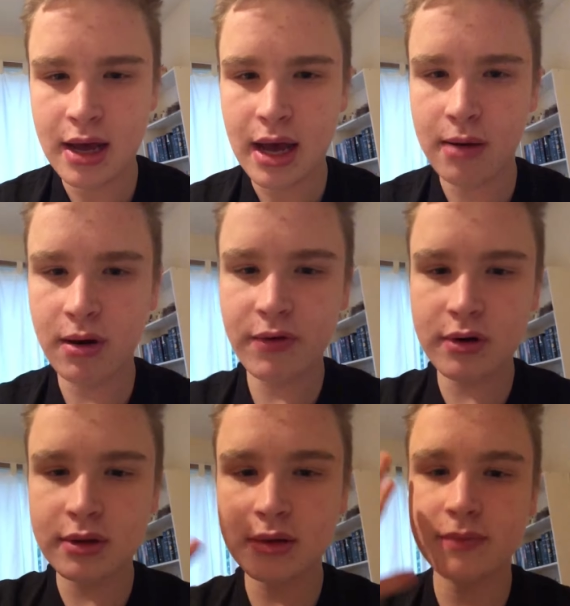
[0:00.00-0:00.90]

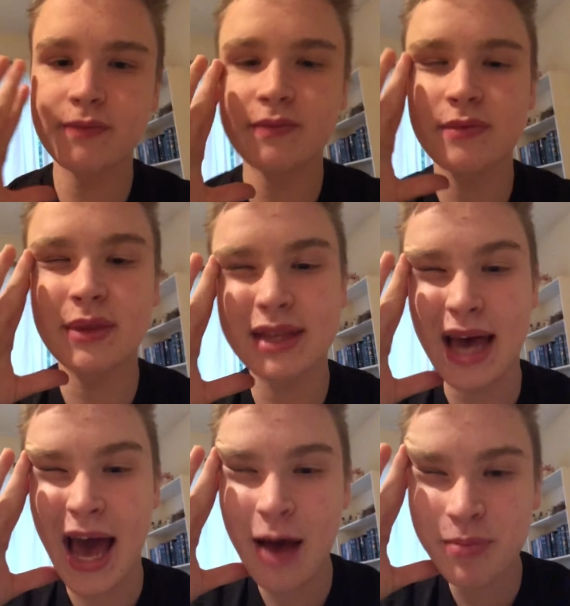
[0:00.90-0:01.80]
However, the
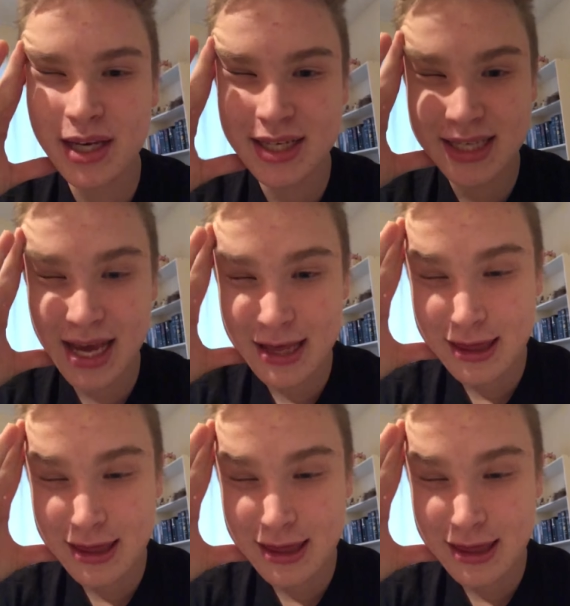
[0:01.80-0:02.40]
happiest day